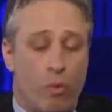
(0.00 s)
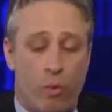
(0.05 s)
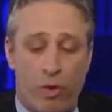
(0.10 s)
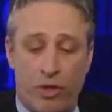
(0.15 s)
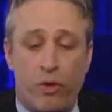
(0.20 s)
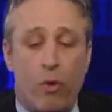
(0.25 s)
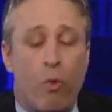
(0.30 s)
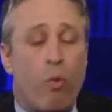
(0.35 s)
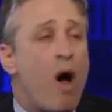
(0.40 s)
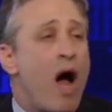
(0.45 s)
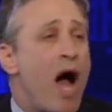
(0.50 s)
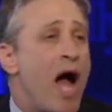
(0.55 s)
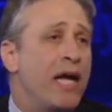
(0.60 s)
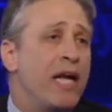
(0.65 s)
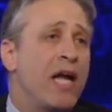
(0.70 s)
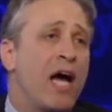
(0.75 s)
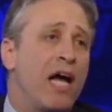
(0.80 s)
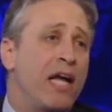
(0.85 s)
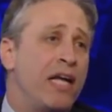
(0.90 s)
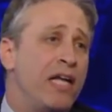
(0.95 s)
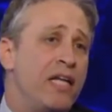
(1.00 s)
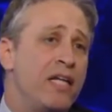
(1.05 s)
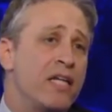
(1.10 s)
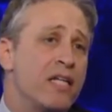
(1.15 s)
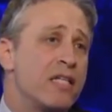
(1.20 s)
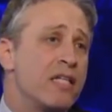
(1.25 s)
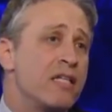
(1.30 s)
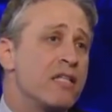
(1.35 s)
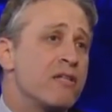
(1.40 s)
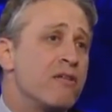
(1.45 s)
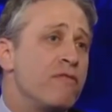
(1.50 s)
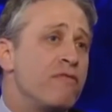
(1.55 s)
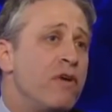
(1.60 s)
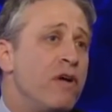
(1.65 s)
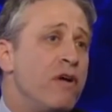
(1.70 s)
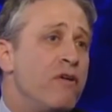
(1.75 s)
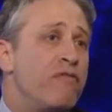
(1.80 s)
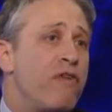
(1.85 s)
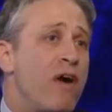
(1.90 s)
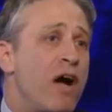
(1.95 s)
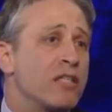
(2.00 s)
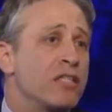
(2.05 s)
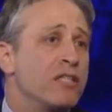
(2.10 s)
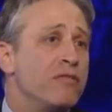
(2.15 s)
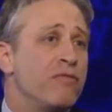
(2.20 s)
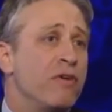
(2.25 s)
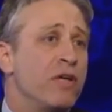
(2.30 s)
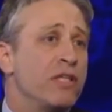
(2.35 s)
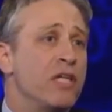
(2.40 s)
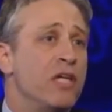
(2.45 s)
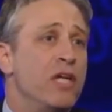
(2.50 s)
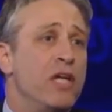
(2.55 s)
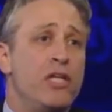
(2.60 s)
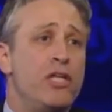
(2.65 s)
With the wide-eyed innocence of Fox and Friends.